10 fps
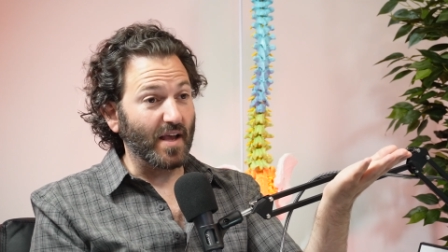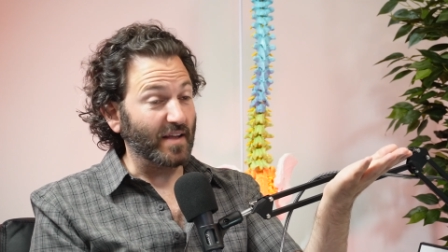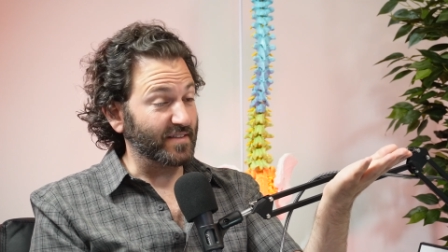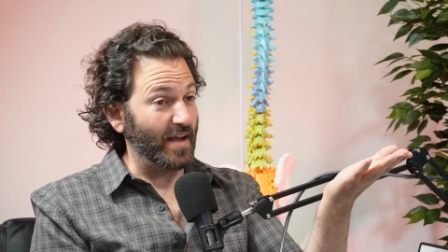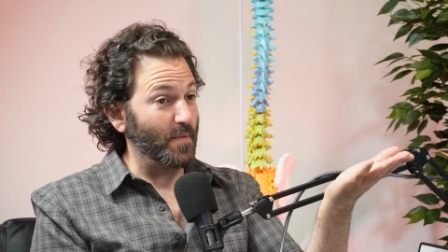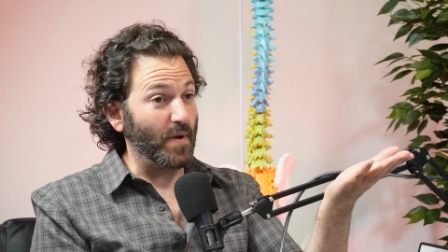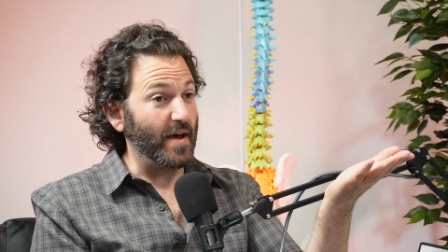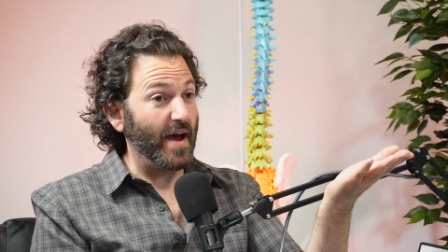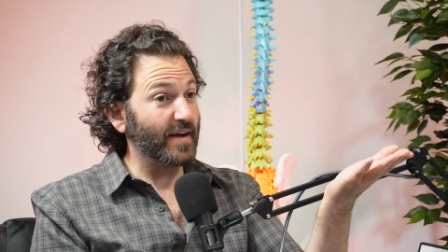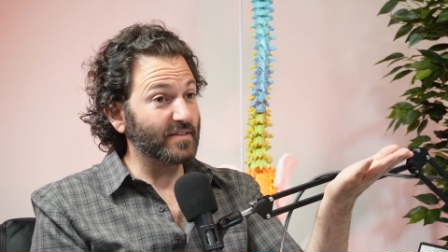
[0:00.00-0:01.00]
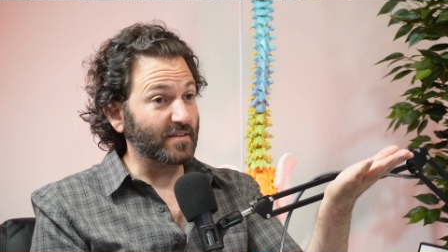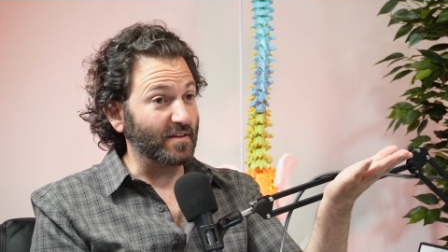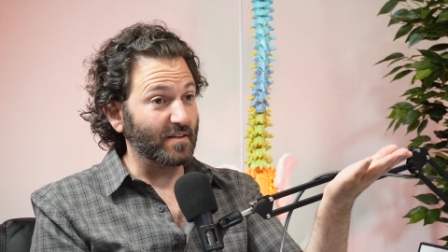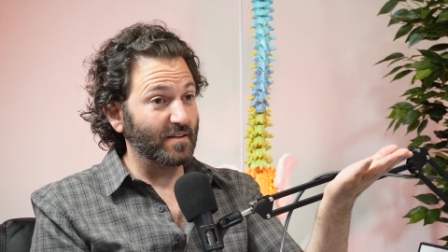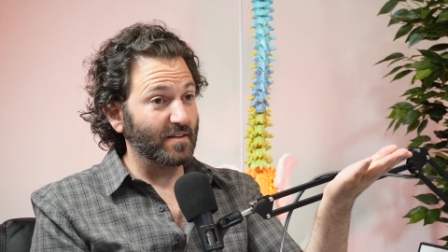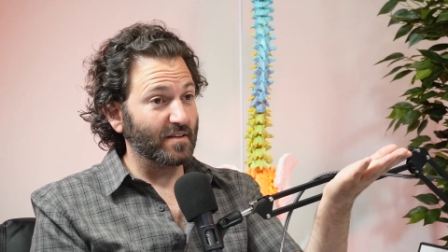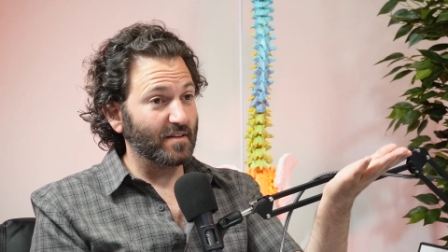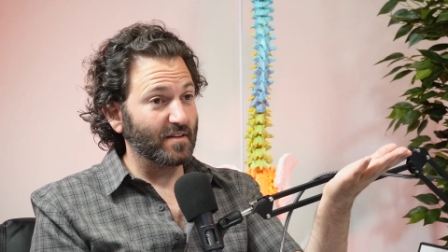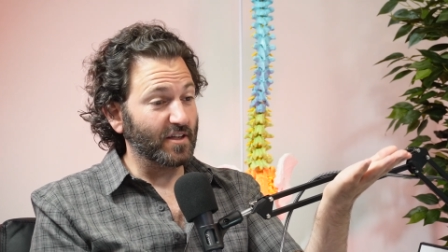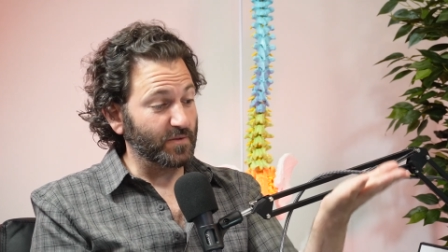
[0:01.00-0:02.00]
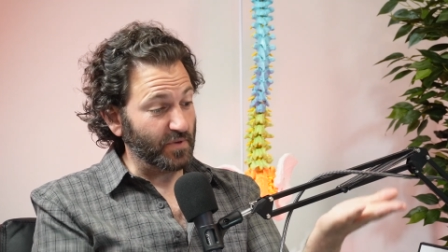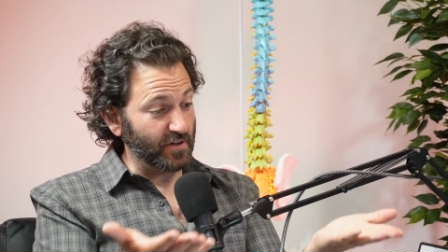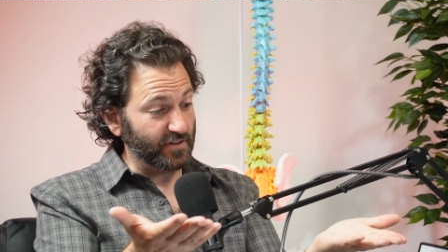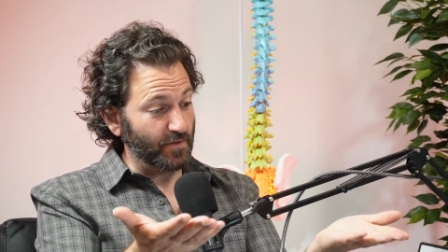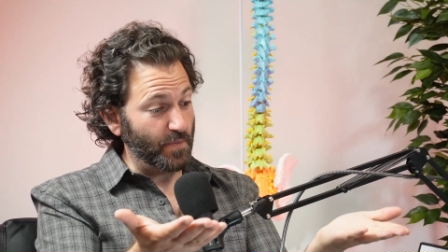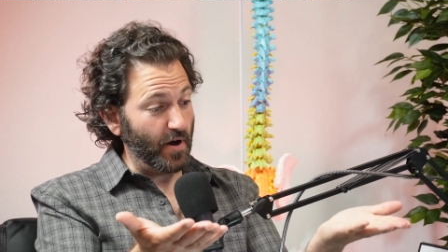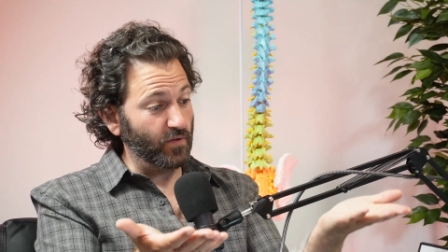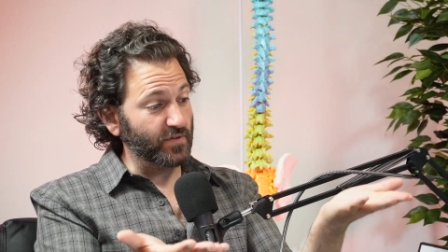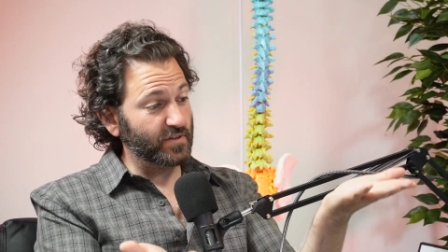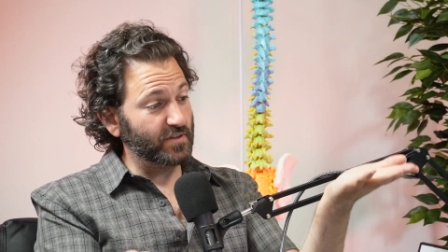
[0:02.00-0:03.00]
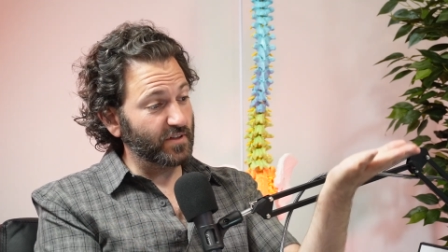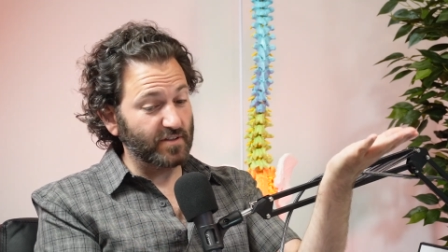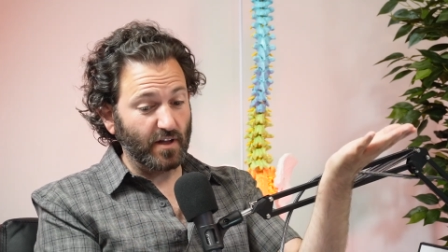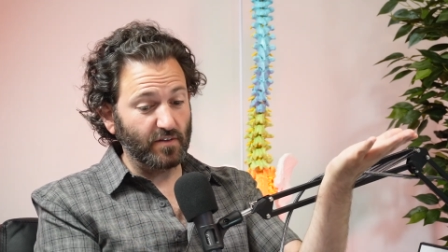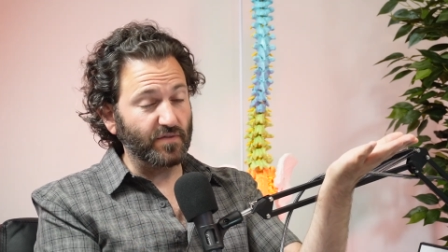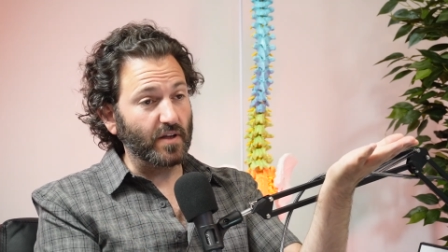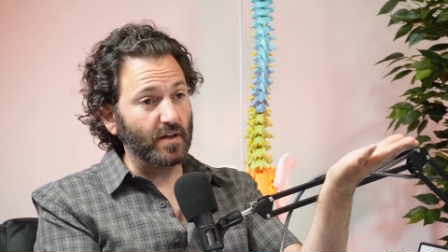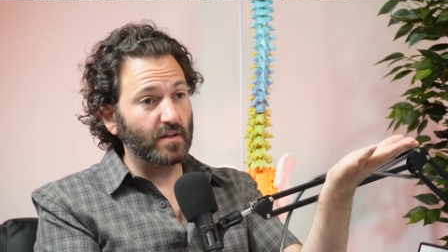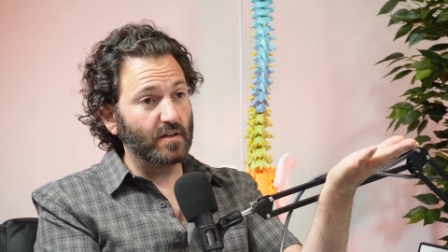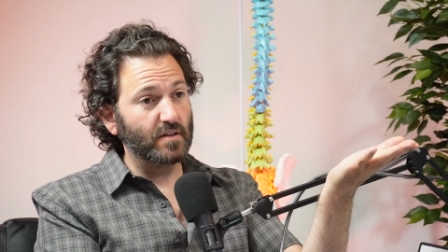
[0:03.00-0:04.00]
that's not by accident. It's because the pelvis is elevated.